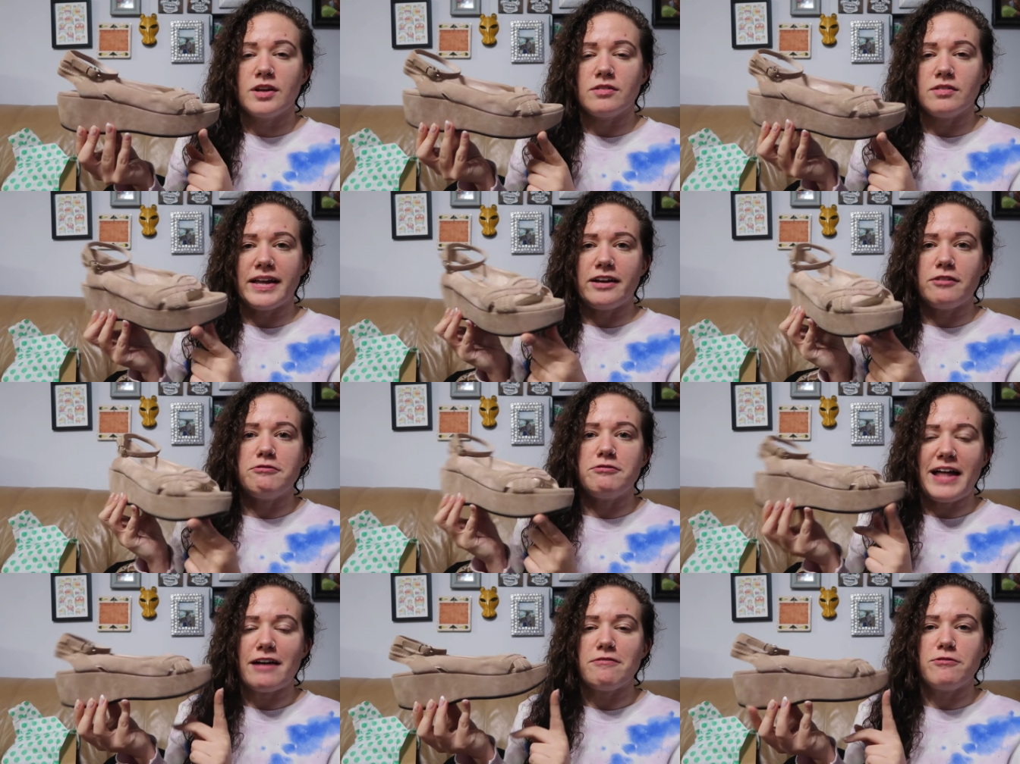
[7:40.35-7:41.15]
like a
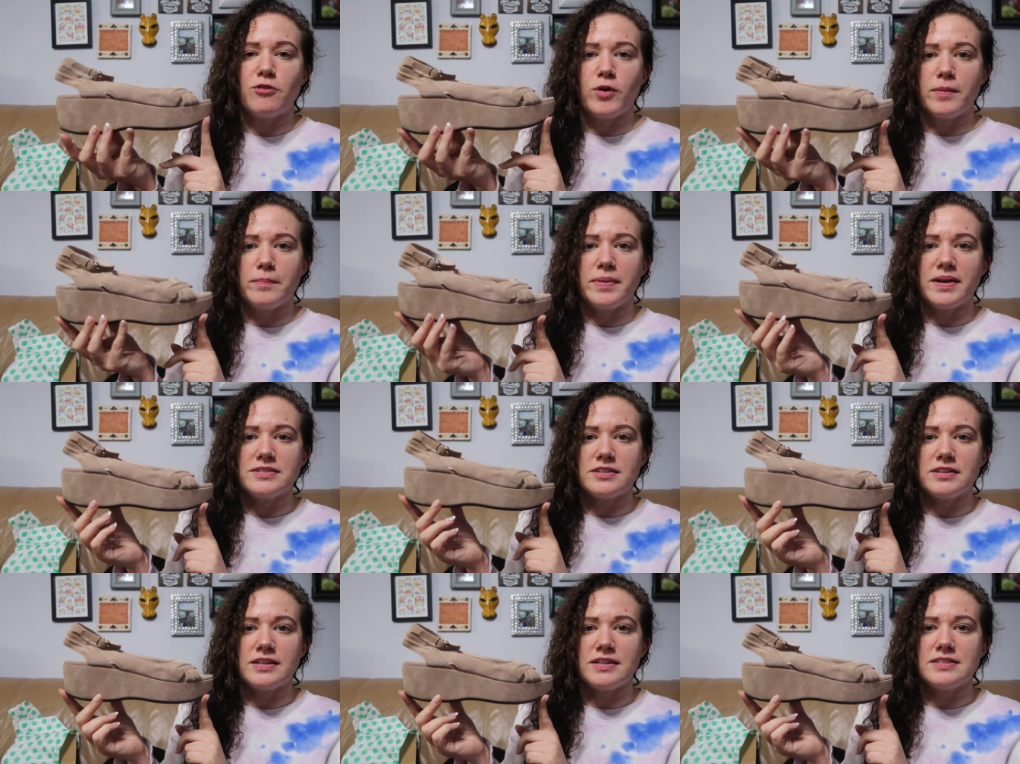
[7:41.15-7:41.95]
flat form
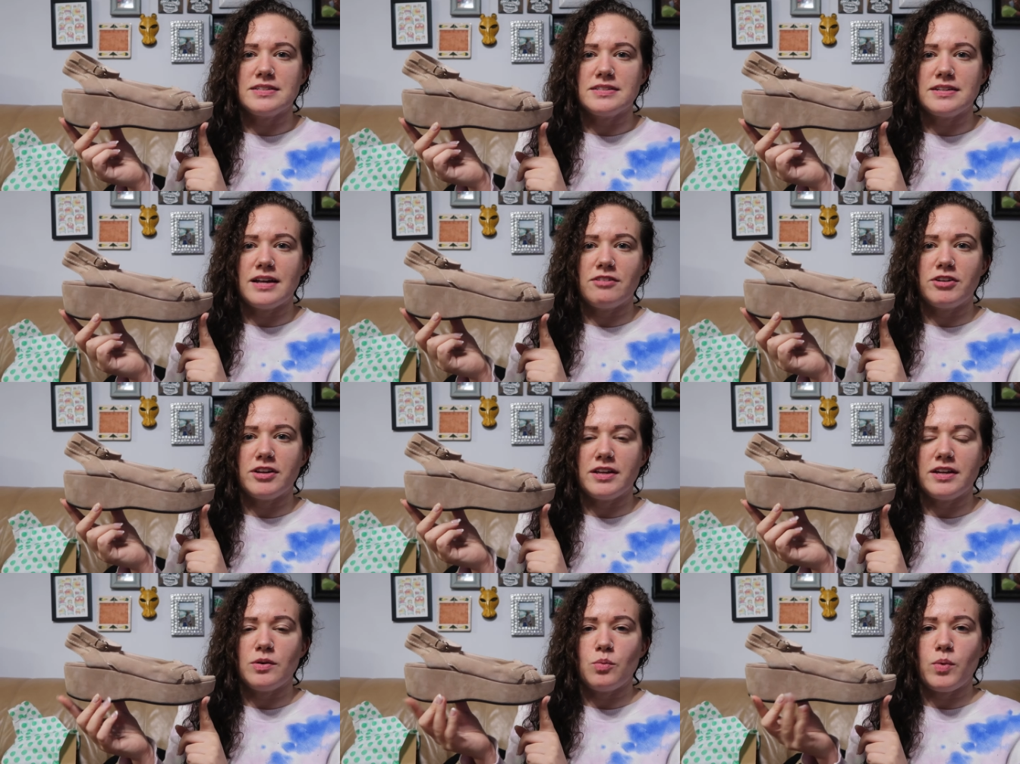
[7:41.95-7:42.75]
basically, because it's not
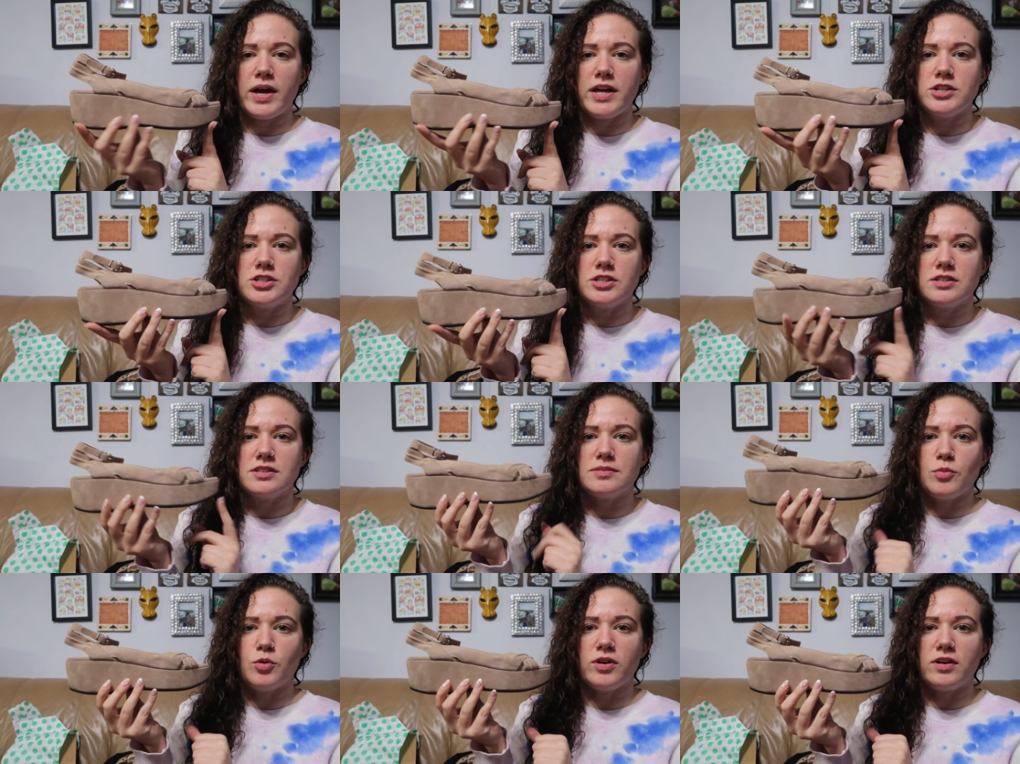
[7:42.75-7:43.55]
really a wedge,
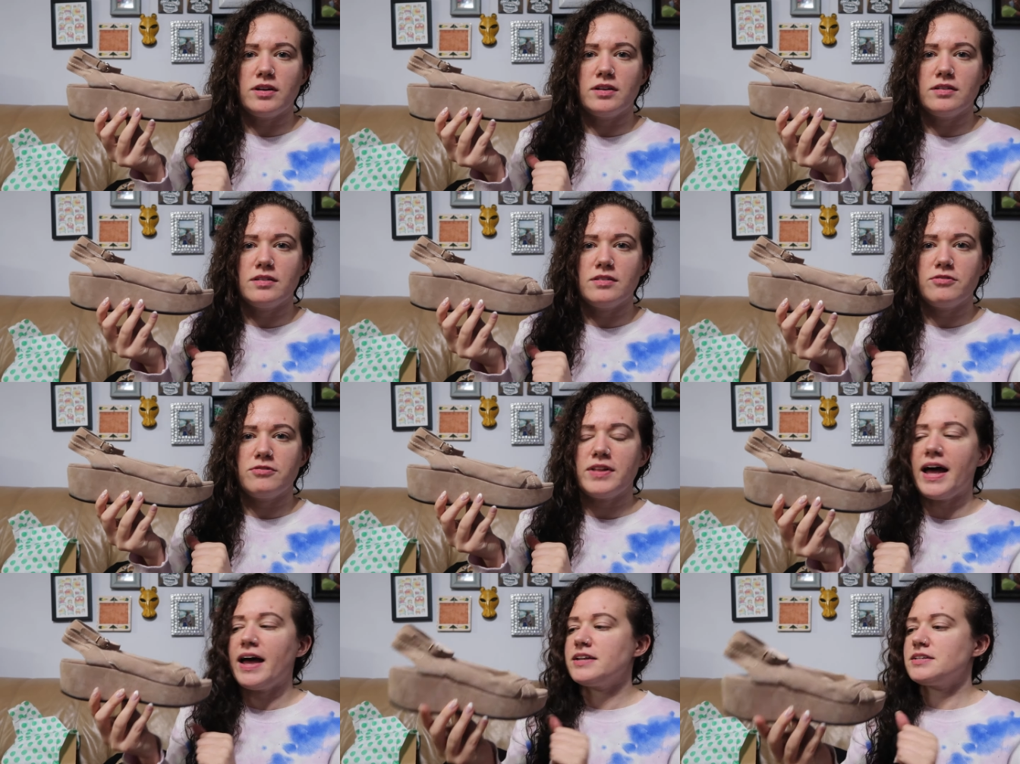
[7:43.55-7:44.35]
it's more
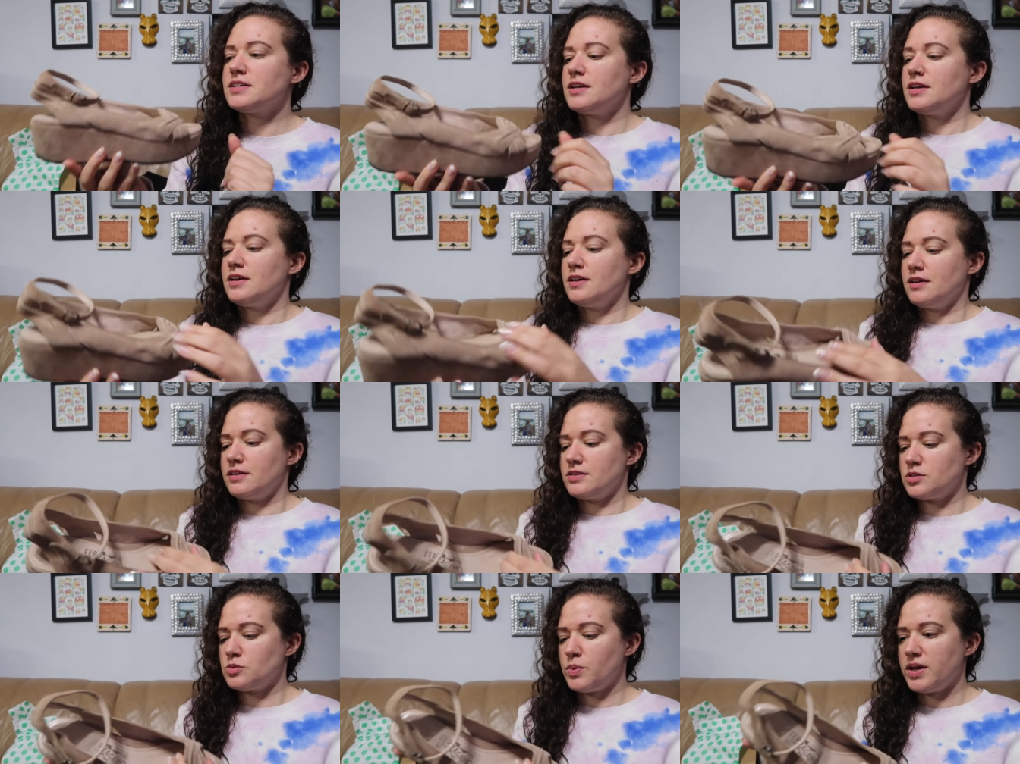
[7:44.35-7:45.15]
flat.
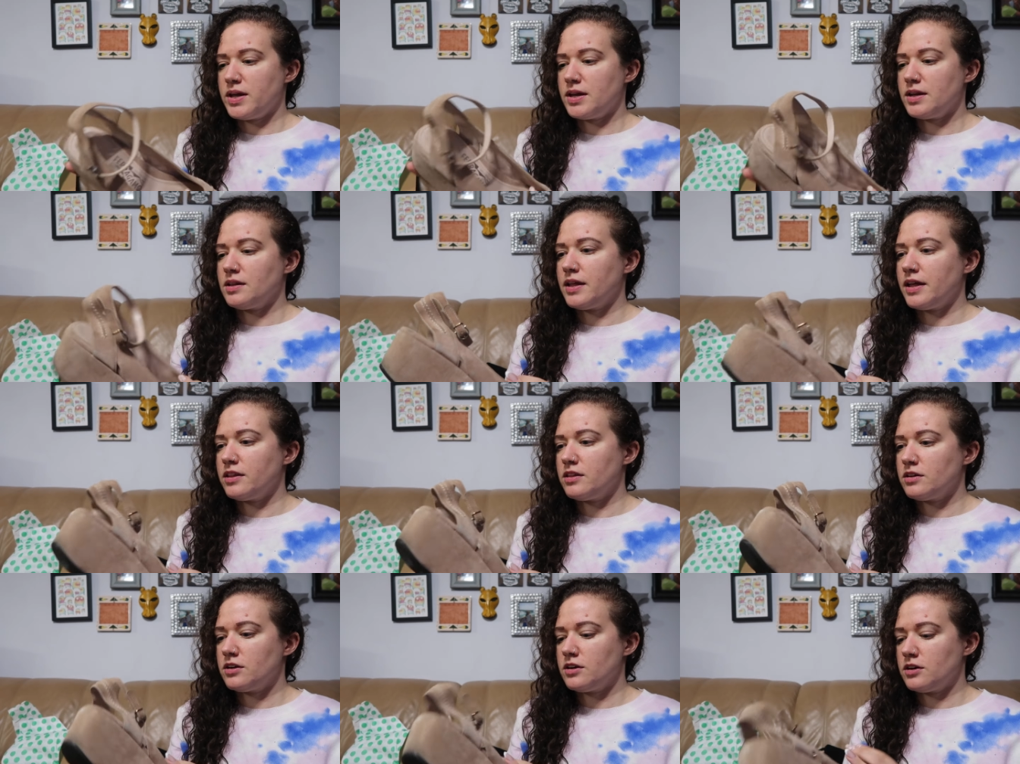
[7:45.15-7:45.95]
Suede,
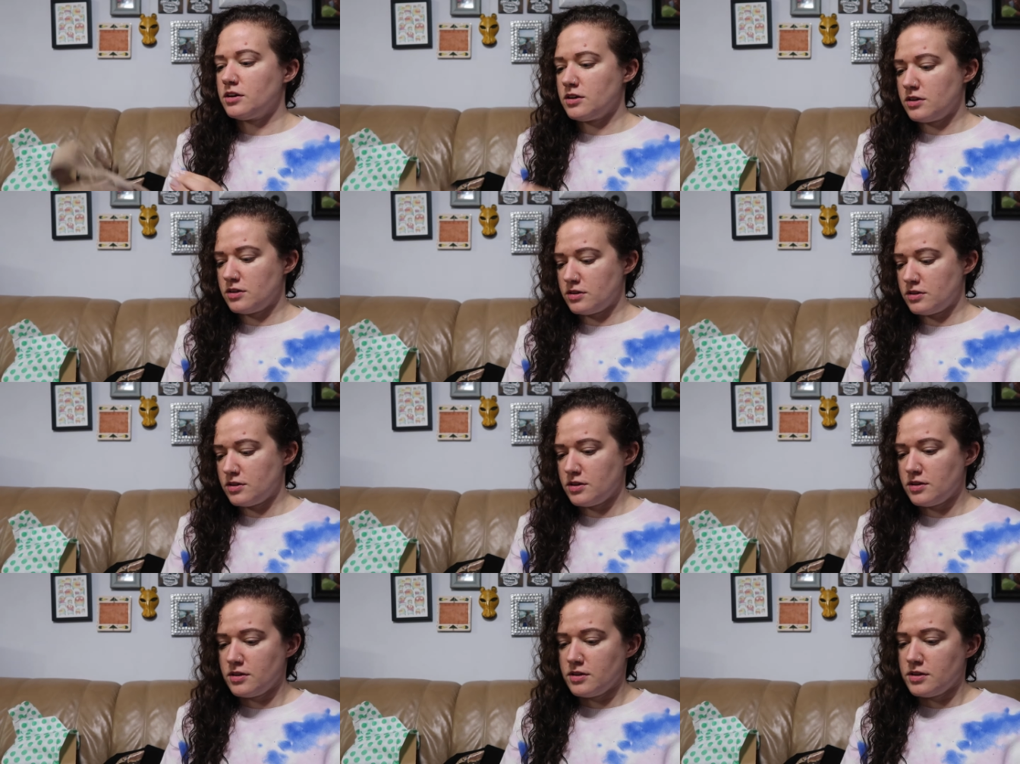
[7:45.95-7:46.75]
leather.
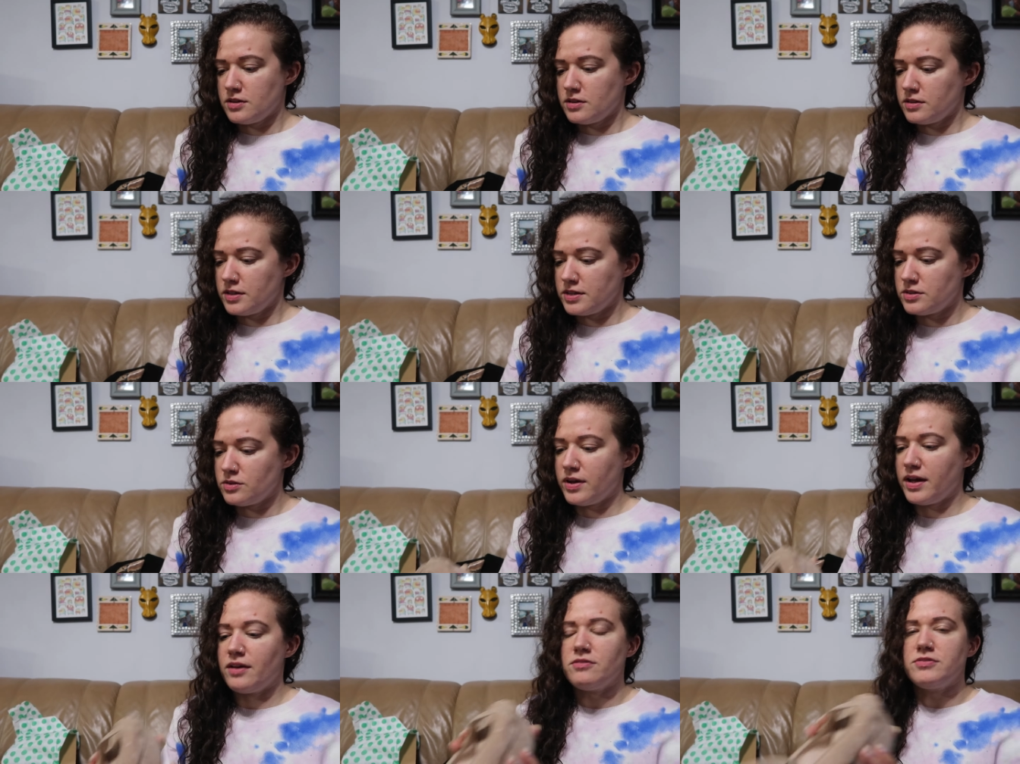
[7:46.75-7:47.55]
They do
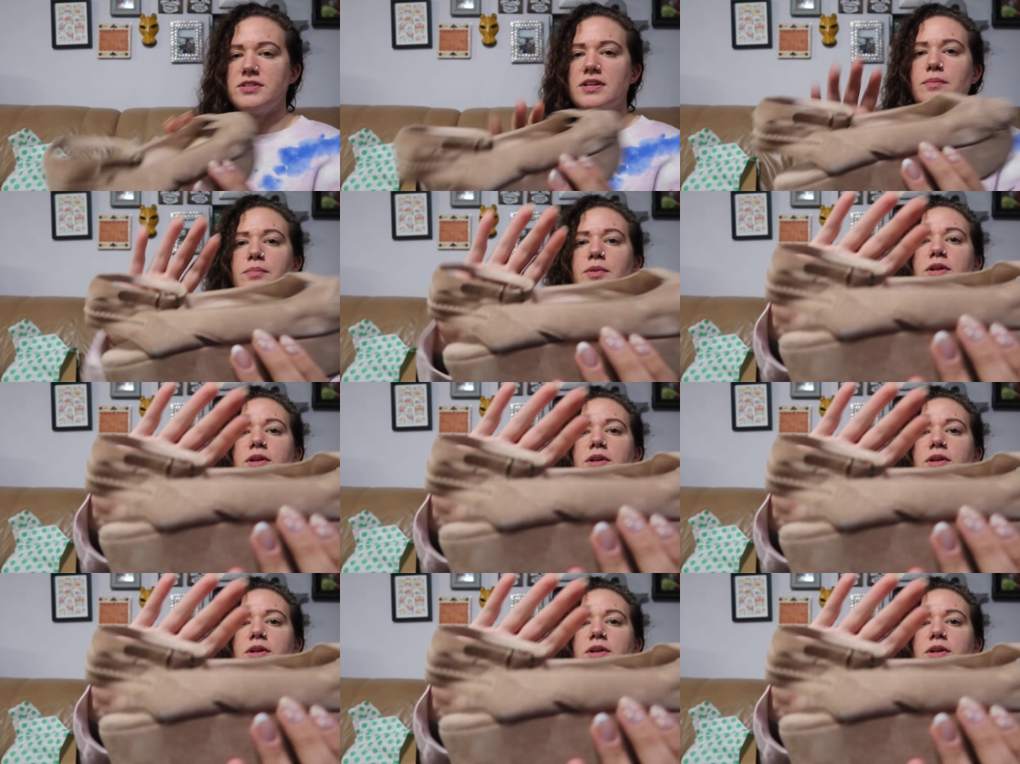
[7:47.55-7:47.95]
have some